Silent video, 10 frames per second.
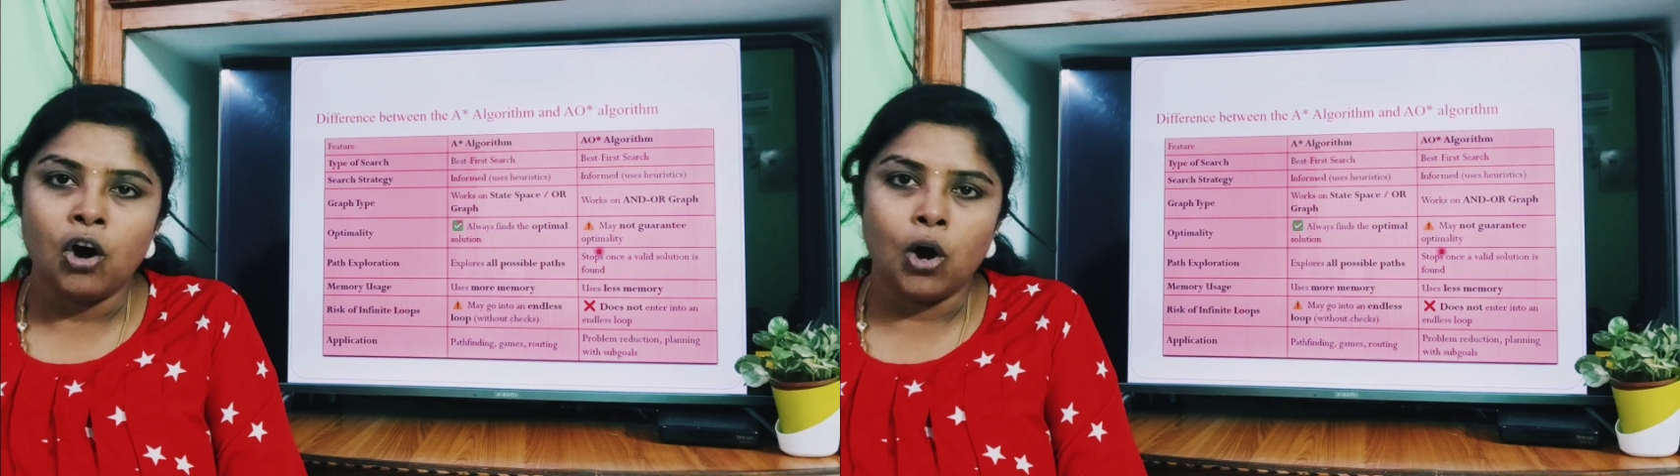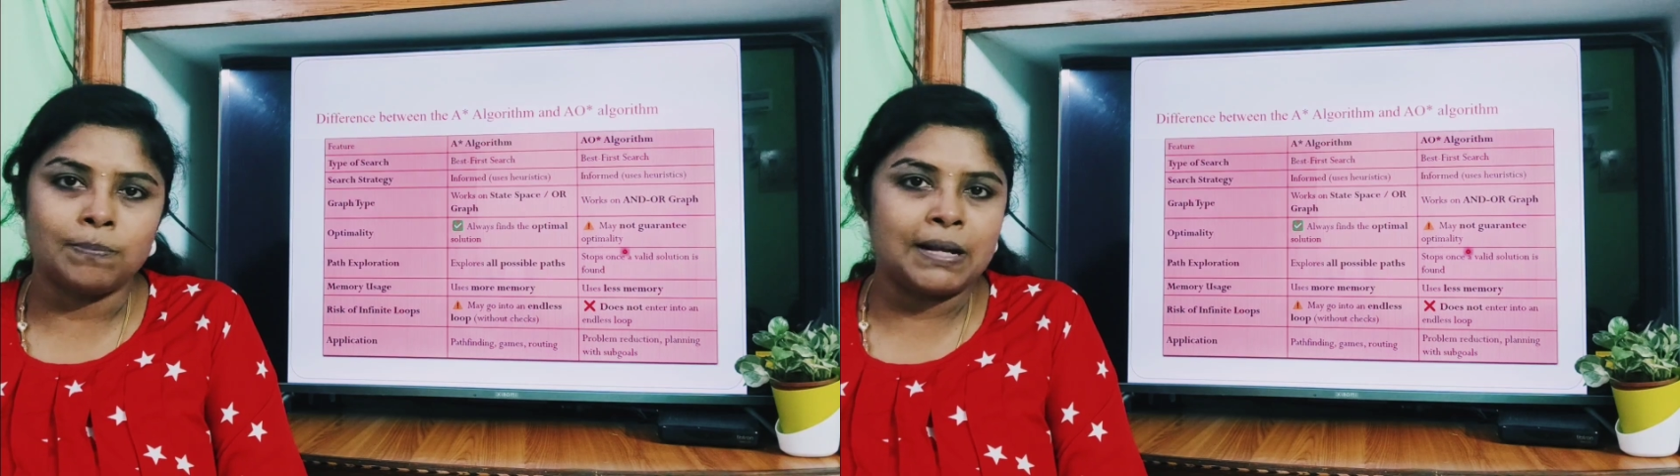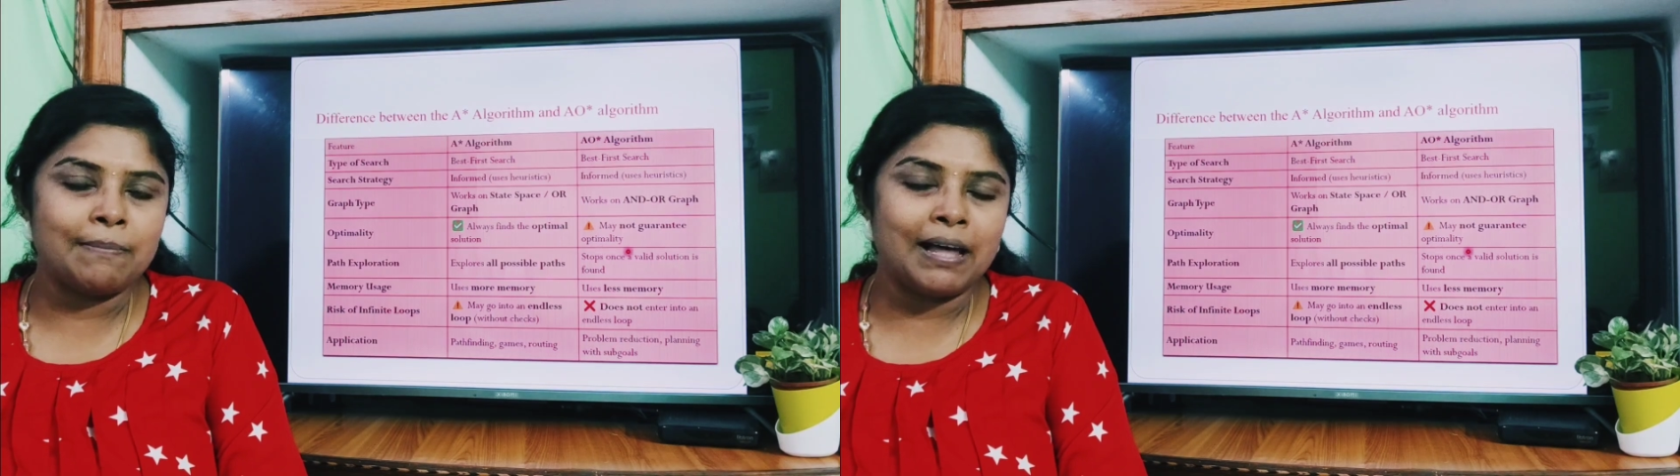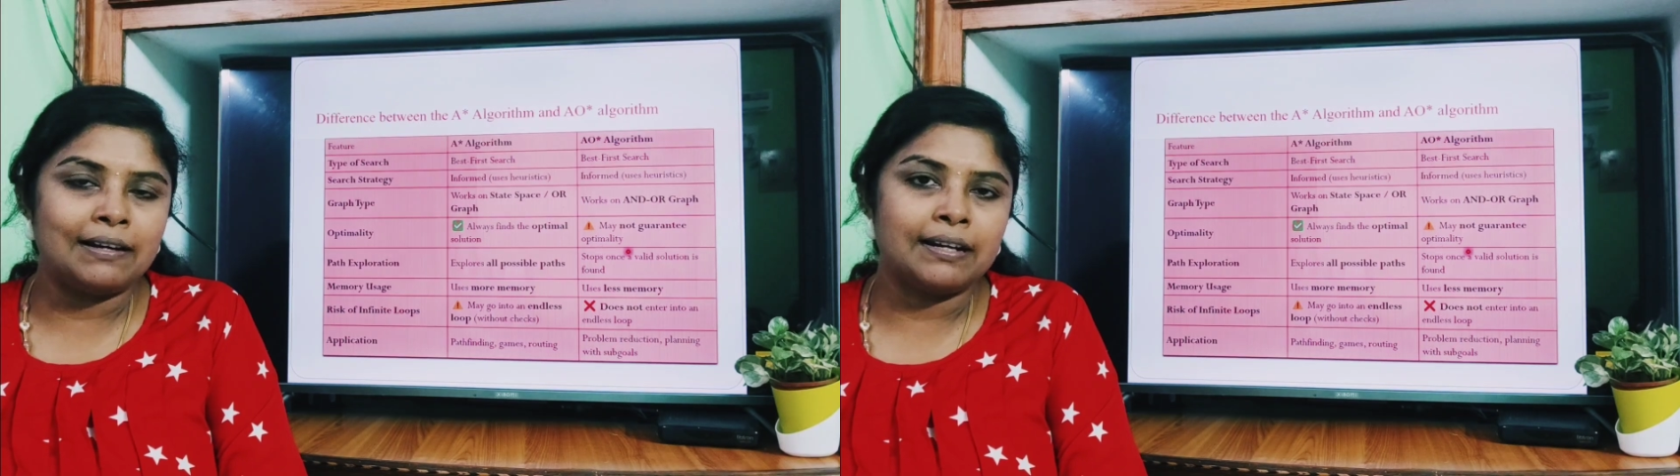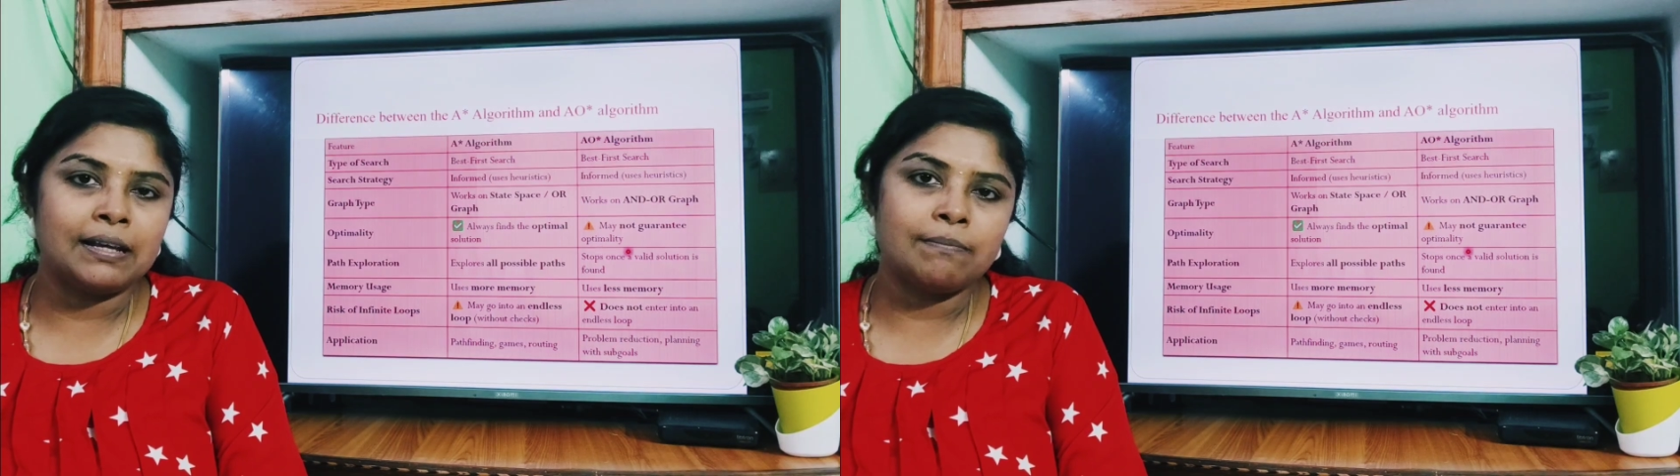
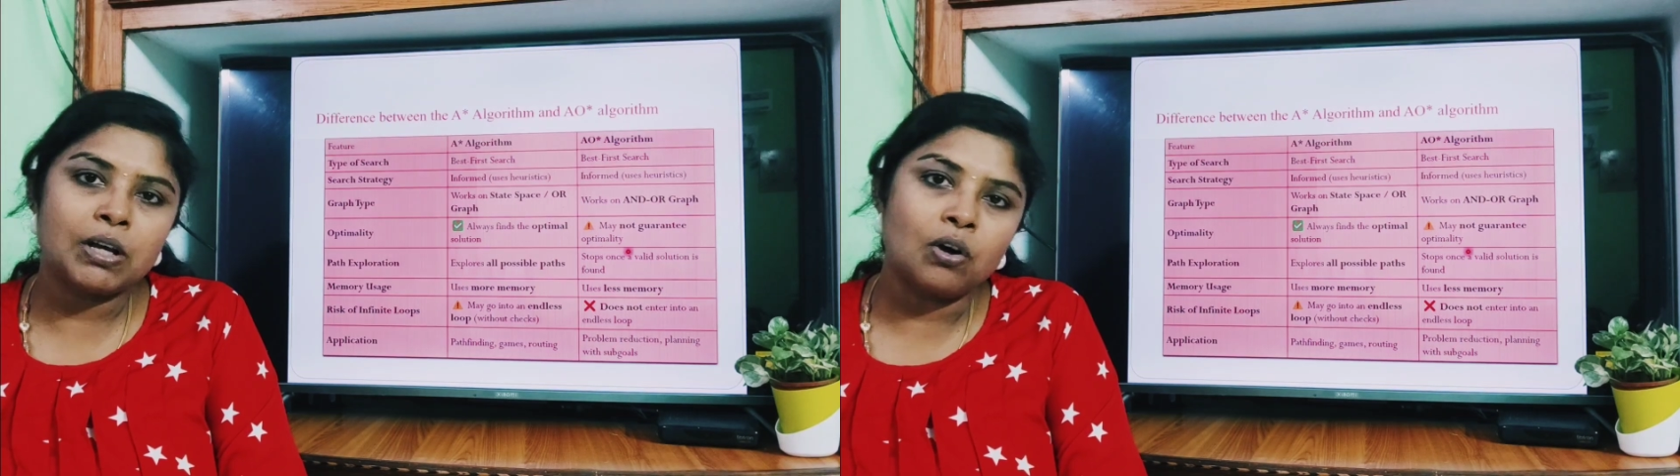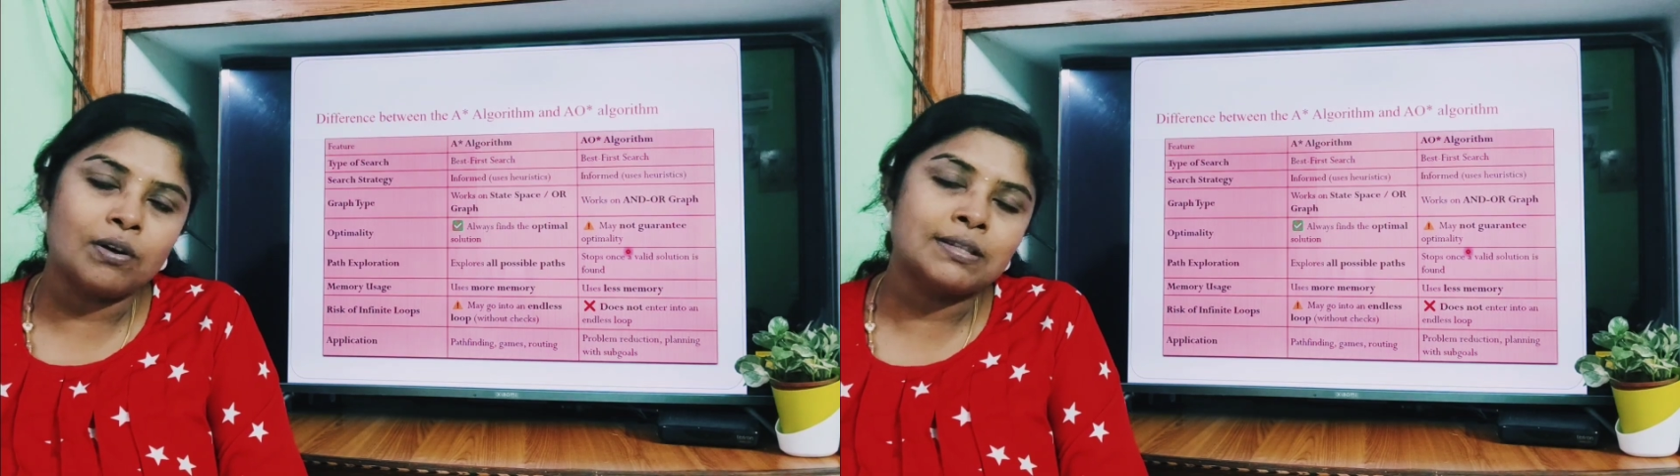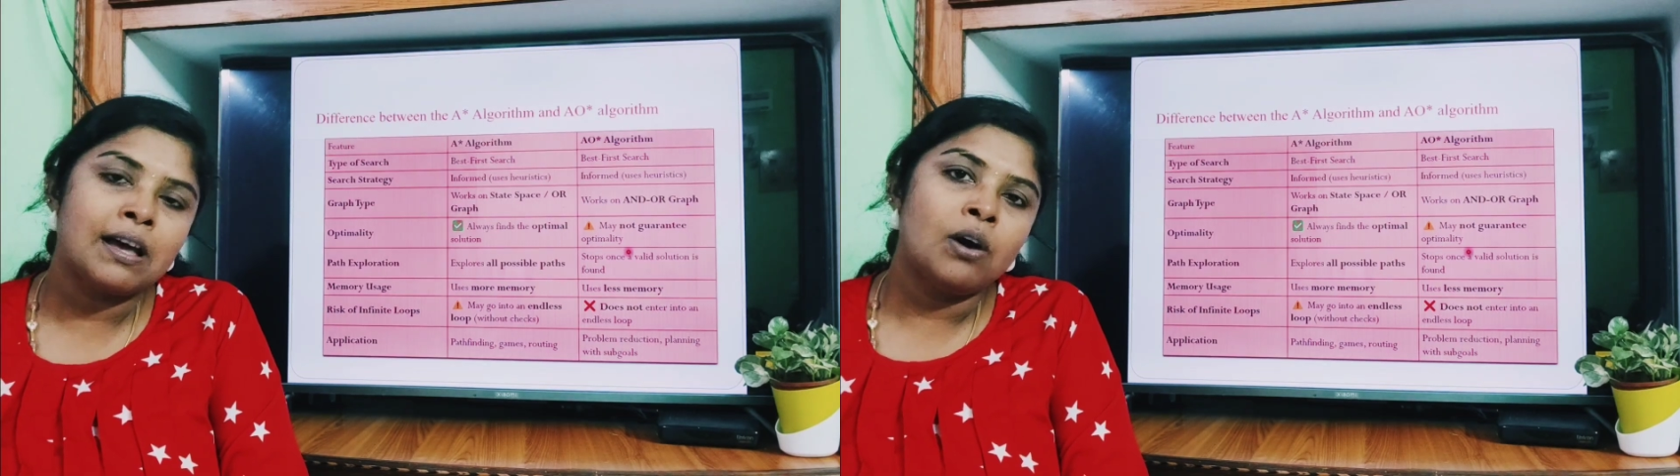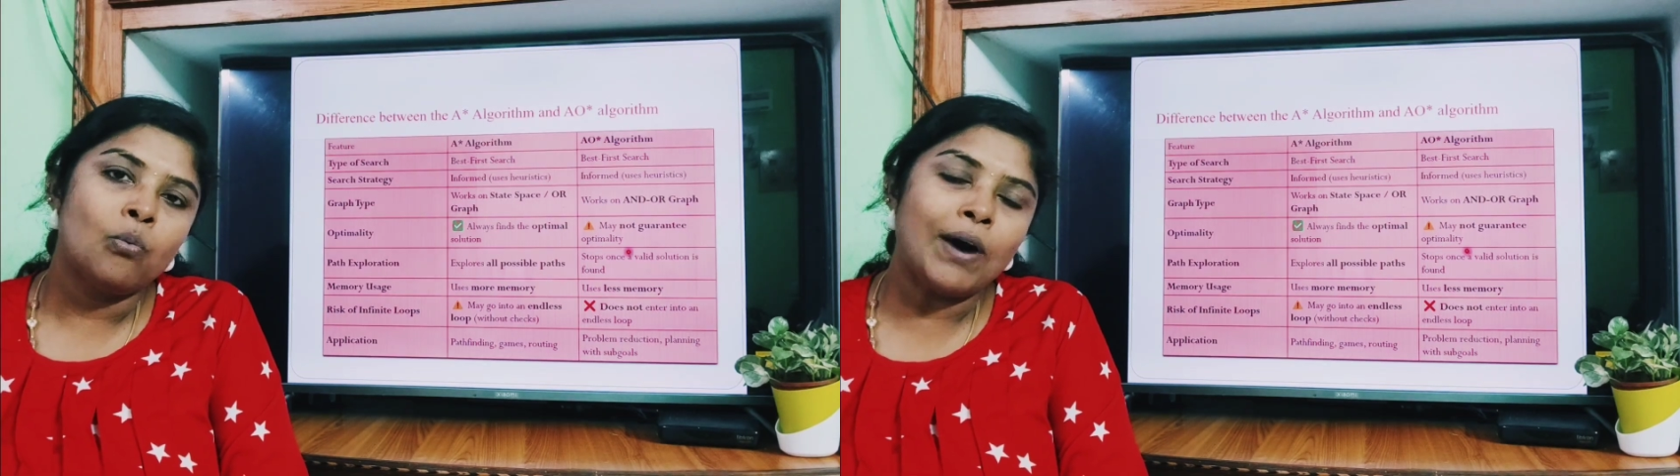optimality because